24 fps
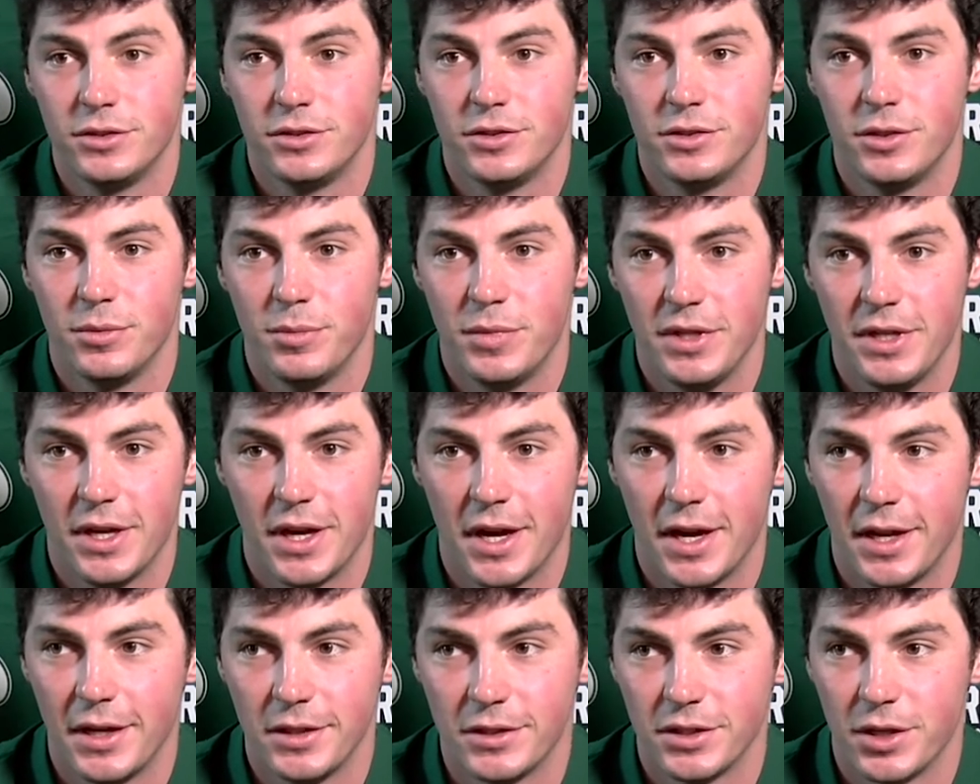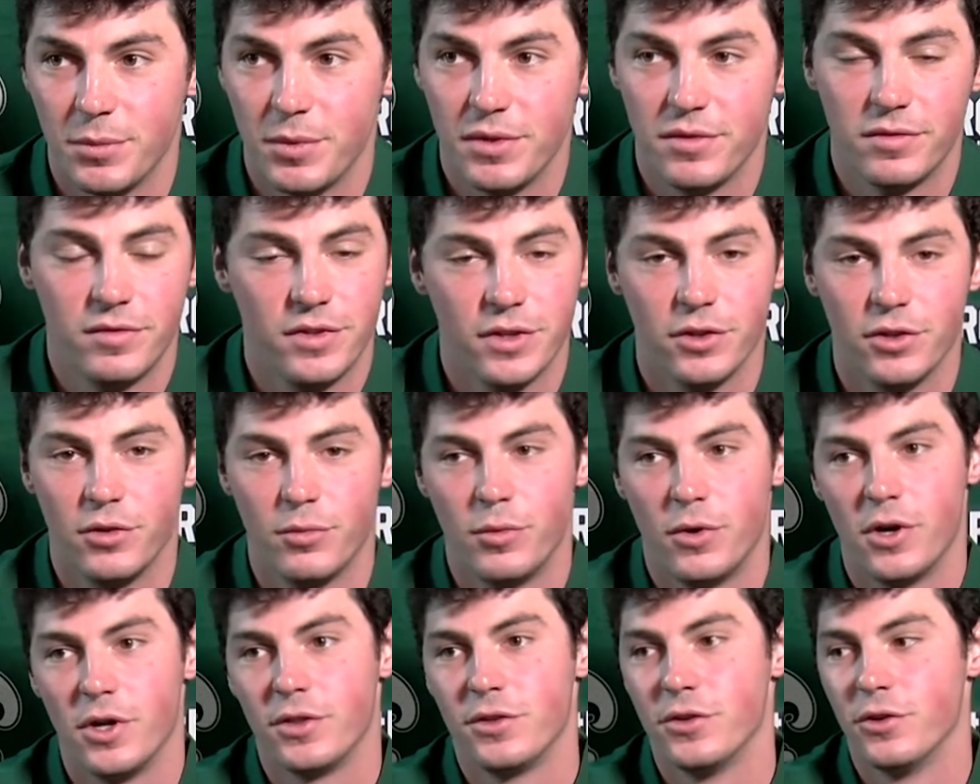to be honest, I mean, field the
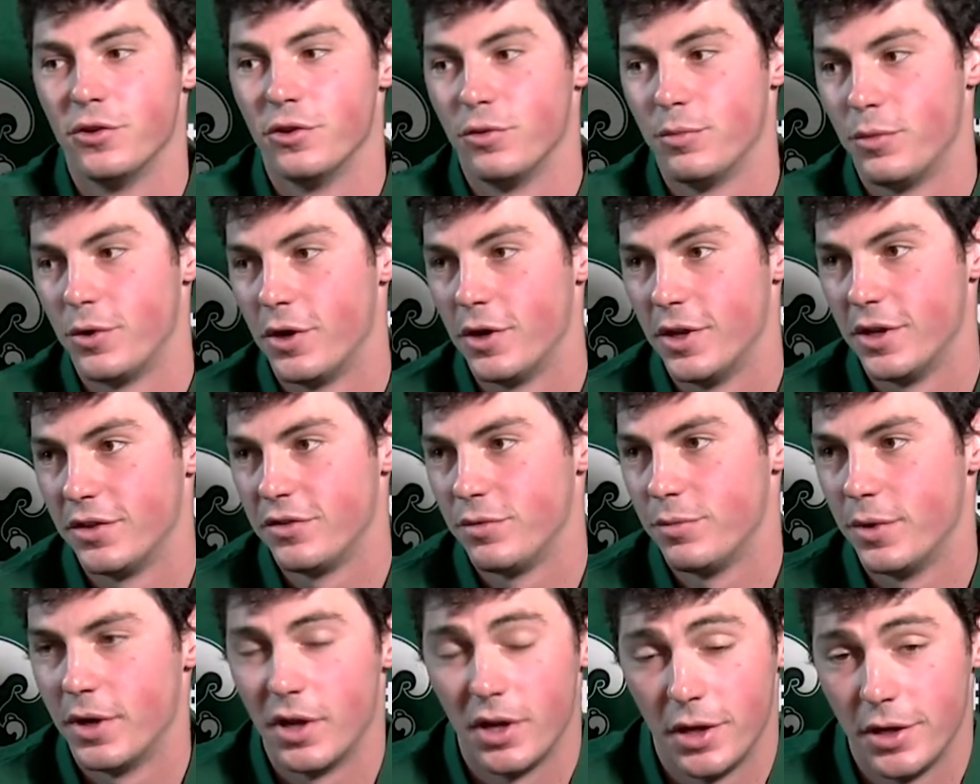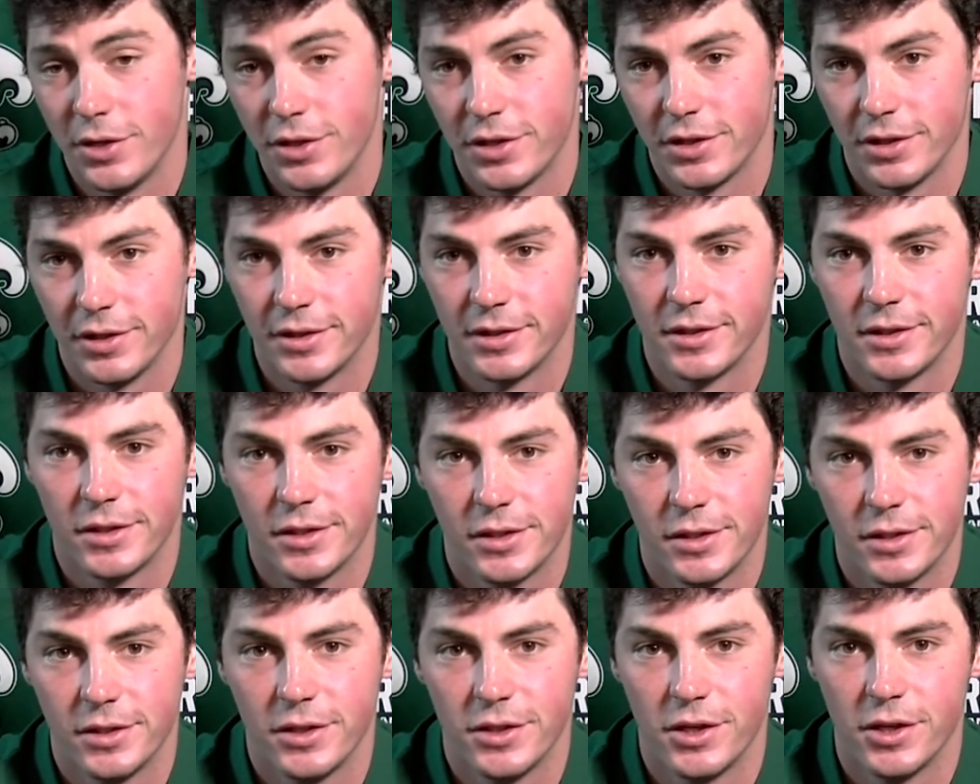ball, throw the ball, that's about all you can
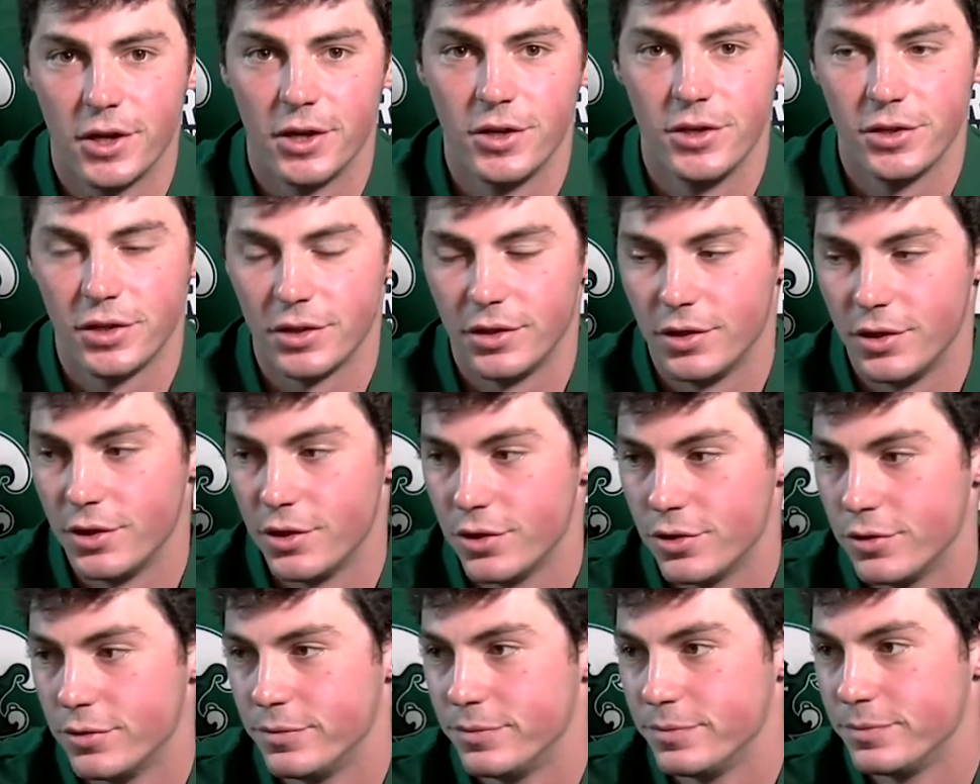do.